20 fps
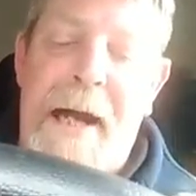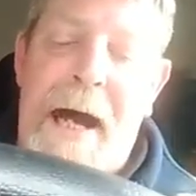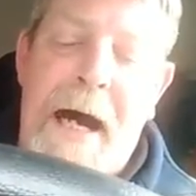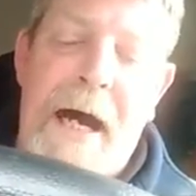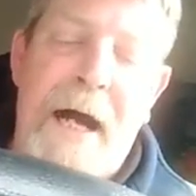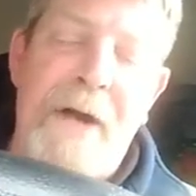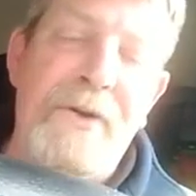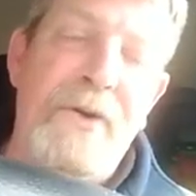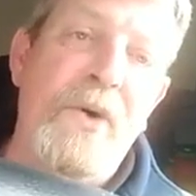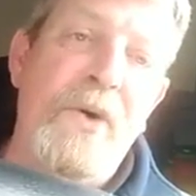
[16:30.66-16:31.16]

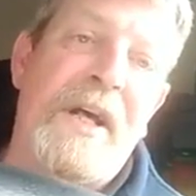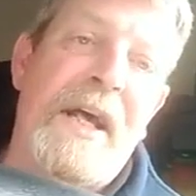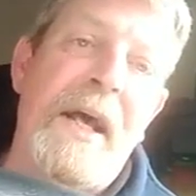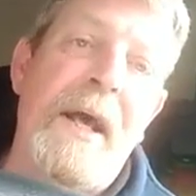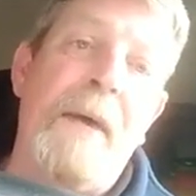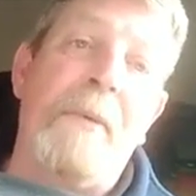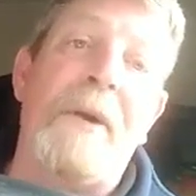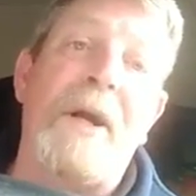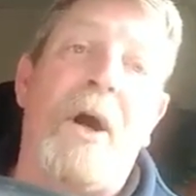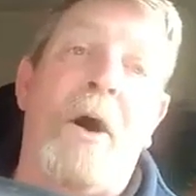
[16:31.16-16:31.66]
our
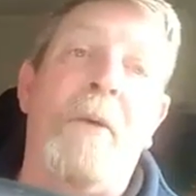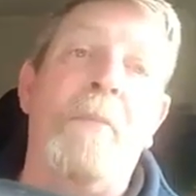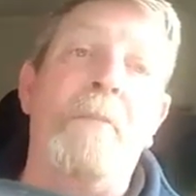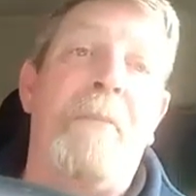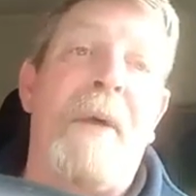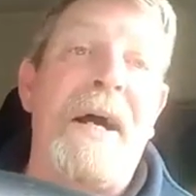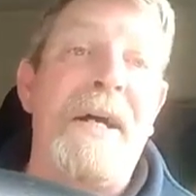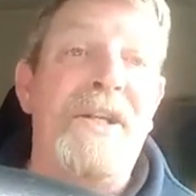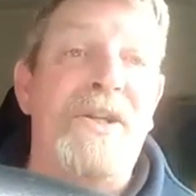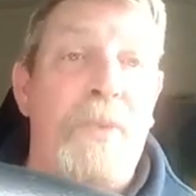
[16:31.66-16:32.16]
UK went up
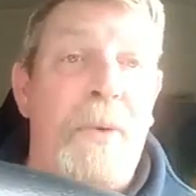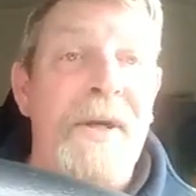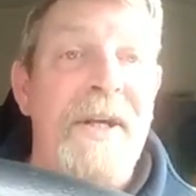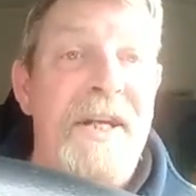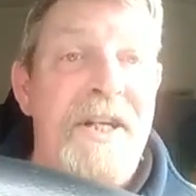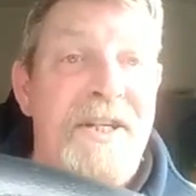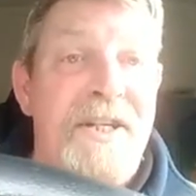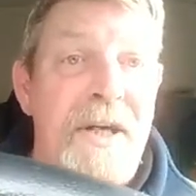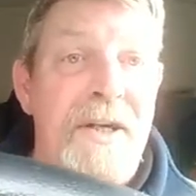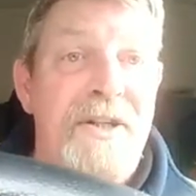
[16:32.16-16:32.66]
by
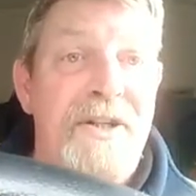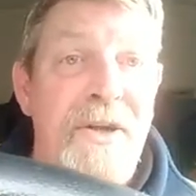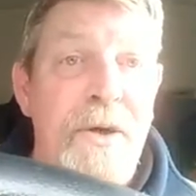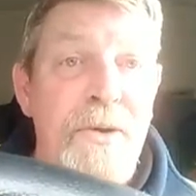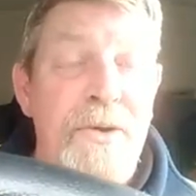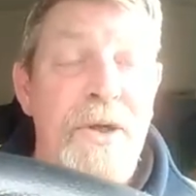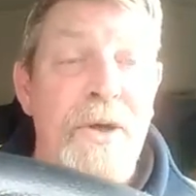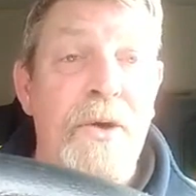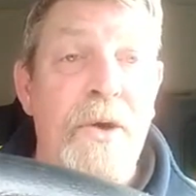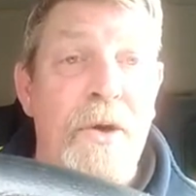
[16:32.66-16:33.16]

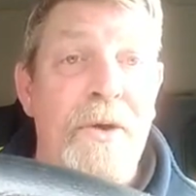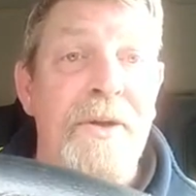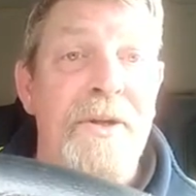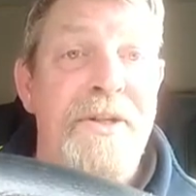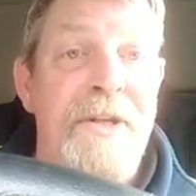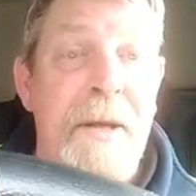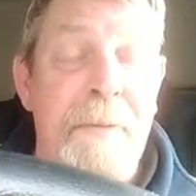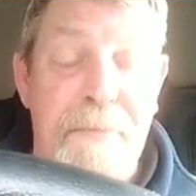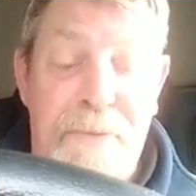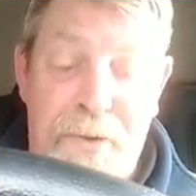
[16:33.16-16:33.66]
26,000 over the
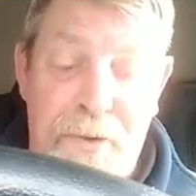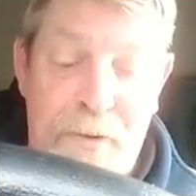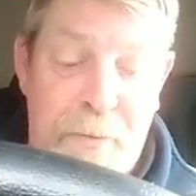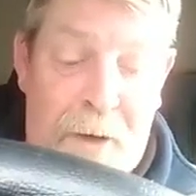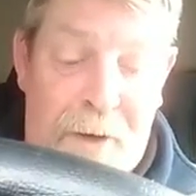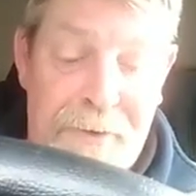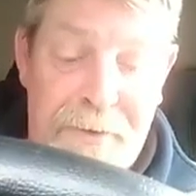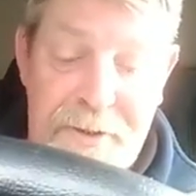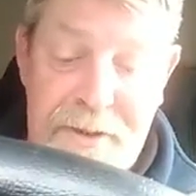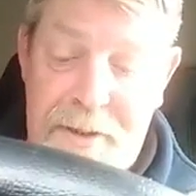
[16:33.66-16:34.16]
same 2
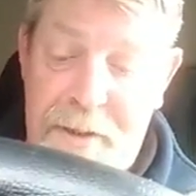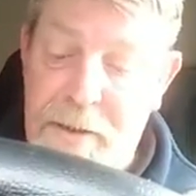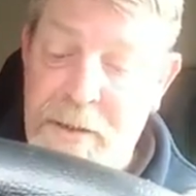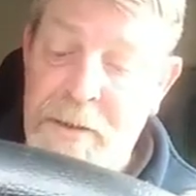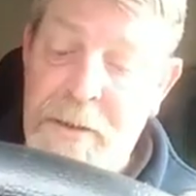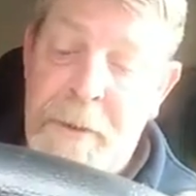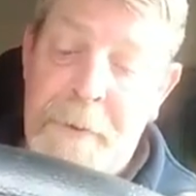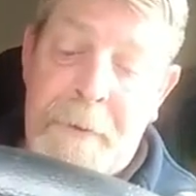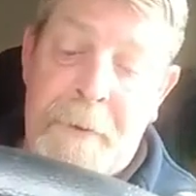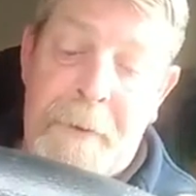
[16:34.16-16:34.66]
months.
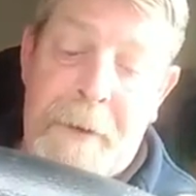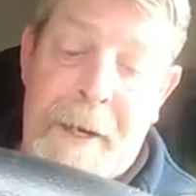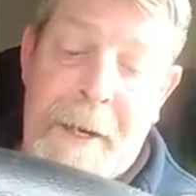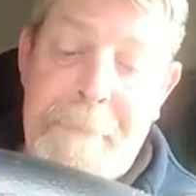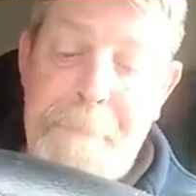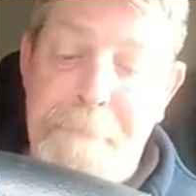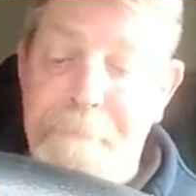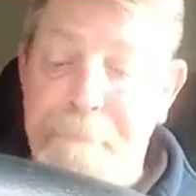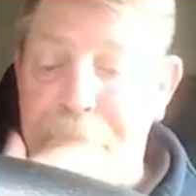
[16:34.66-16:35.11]
All right.